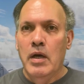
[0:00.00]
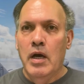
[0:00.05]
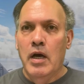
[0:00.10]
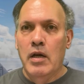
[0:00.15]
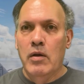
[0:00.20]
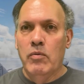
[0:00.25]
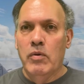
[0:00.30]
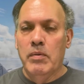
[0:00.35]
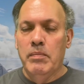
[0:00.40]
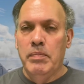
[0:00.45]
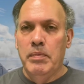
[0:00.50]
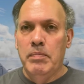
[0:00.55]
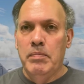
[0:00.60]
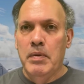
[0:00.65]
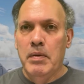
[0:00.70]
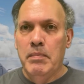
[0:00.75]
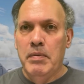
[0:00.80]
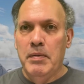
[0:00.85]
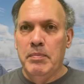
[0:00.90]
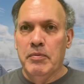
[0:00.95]
I don't want
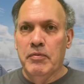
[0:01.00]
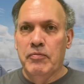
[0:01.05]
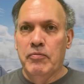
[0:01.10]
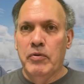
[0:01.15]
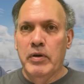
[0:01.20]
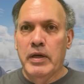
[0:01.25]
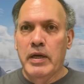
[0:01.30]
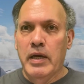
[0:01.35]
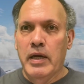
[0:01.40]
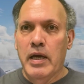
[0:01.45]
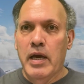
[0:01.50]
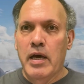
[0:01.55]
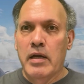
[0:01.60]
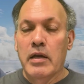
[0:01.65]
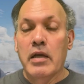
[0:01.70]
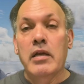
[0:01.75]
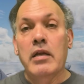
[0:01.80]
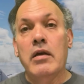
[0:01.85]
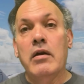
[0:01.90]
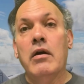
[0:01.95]
people freaking out.
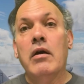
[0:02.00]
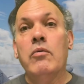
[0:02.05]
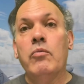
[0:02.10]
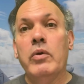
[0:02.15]
And they are.